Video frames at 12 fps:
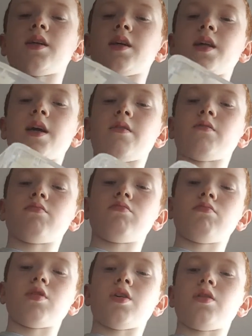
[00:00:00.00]
take it out,
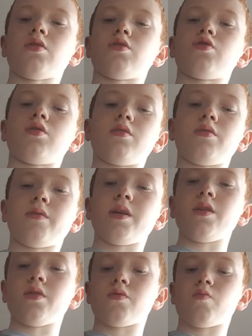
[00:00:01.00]
either throw it away
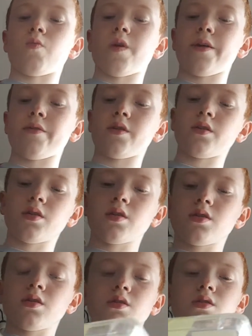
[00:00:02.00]
or wear it,
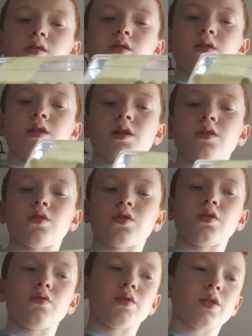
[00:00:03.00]
and then
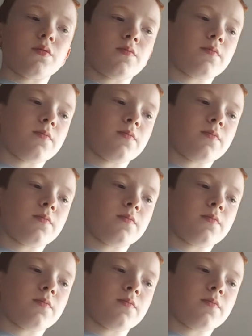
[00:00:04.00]
just use it.